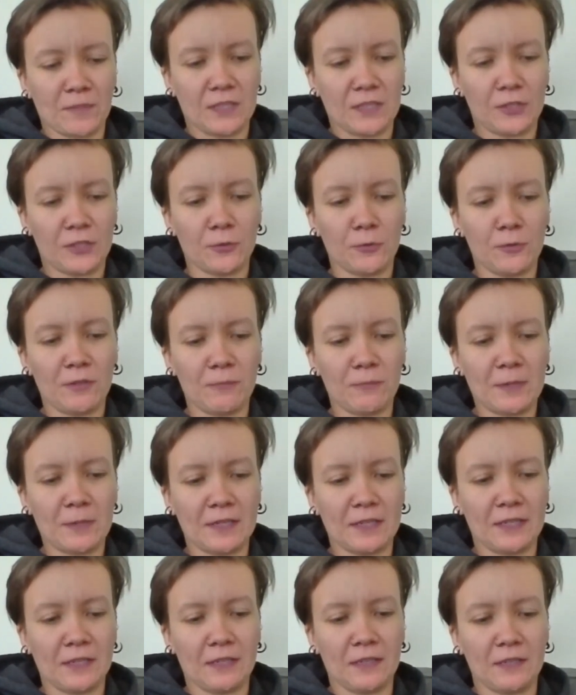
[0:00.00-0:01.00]
so we've
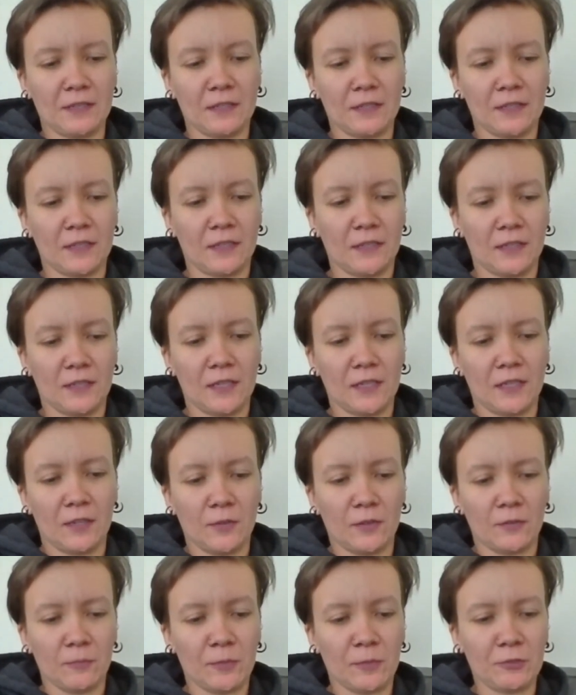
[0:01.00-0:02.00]
been
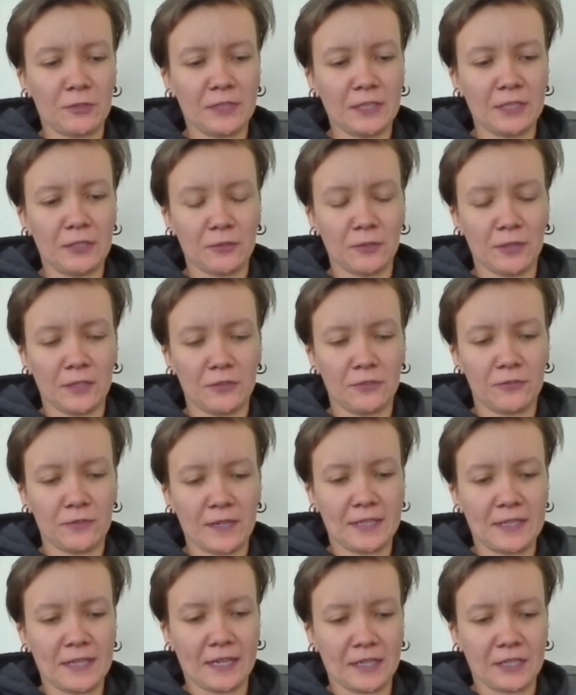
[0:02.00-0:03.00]
mostly doing the
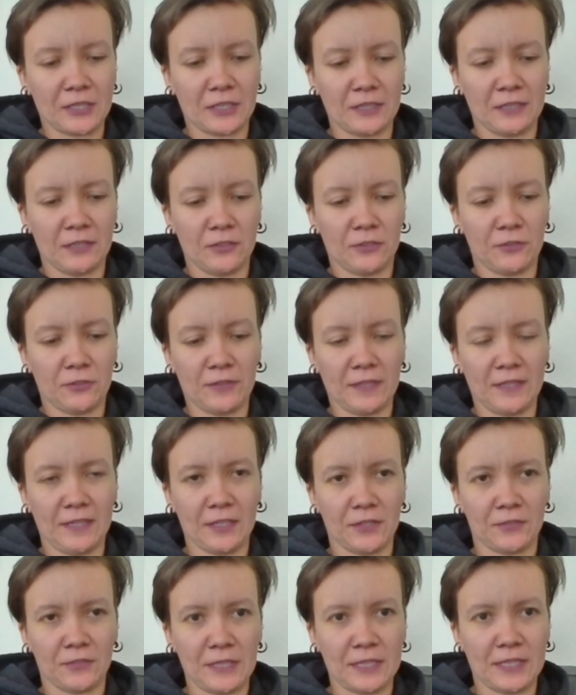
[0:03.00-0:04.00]
direct action
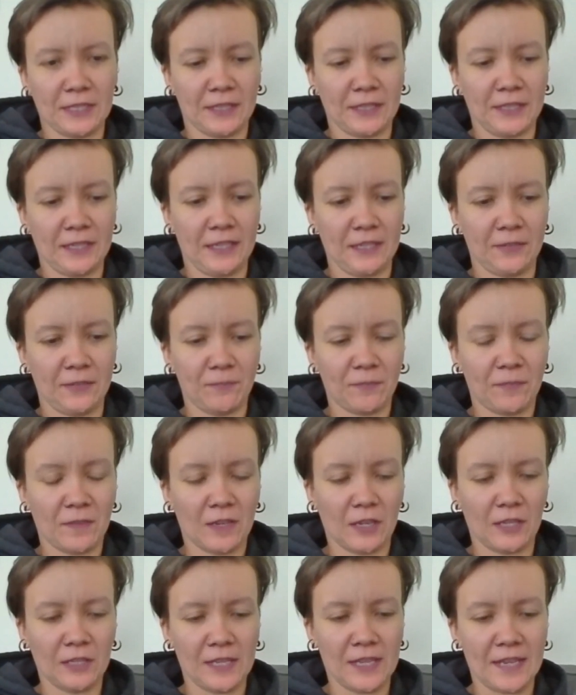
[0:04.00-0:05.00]
trainings recently
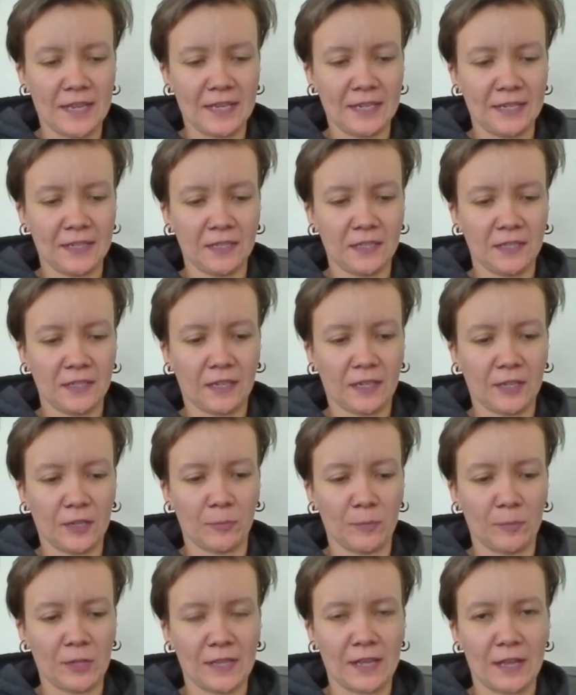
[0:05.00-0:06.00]
online.
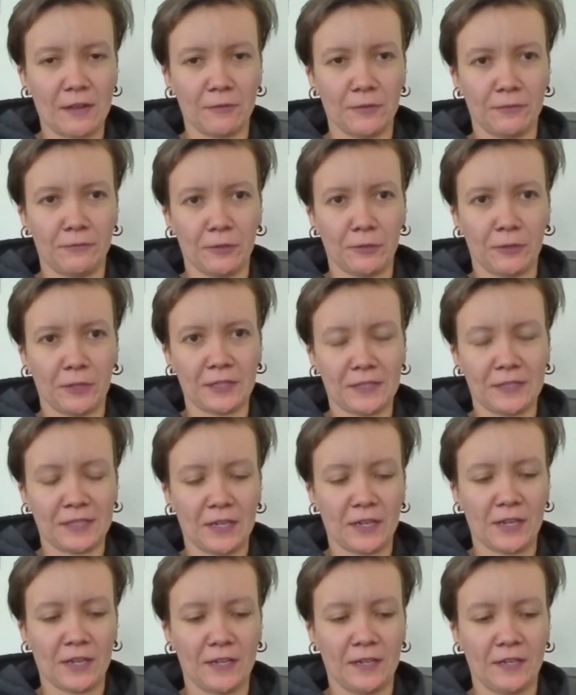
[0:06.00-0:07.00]
A lot were focused
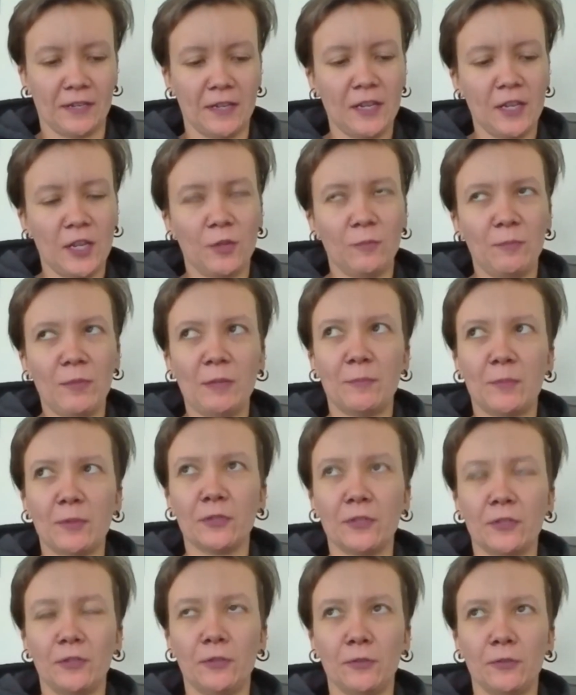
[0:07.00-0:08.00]
on
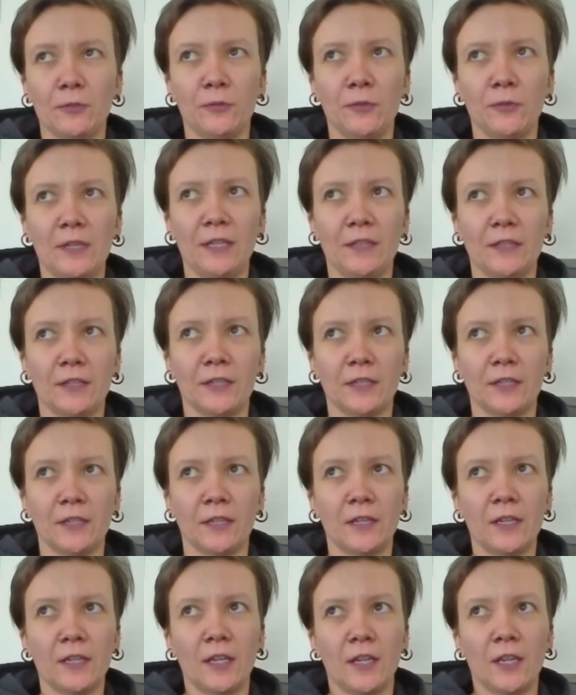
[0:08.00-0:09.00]
people who
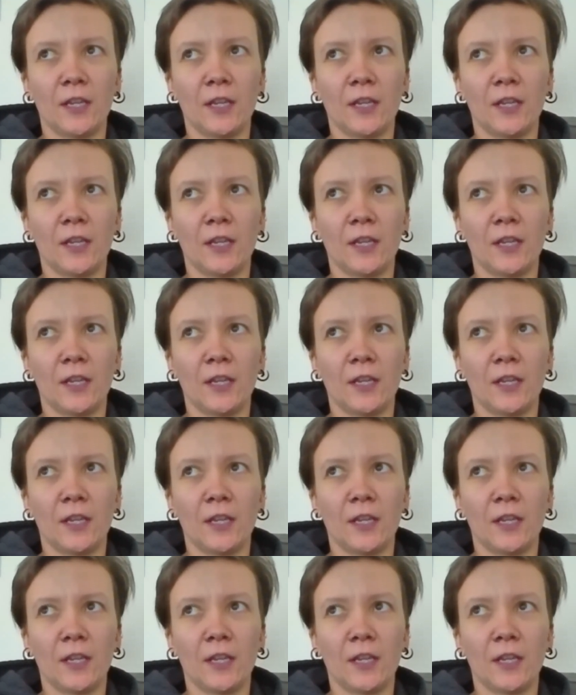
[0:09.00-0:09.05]
either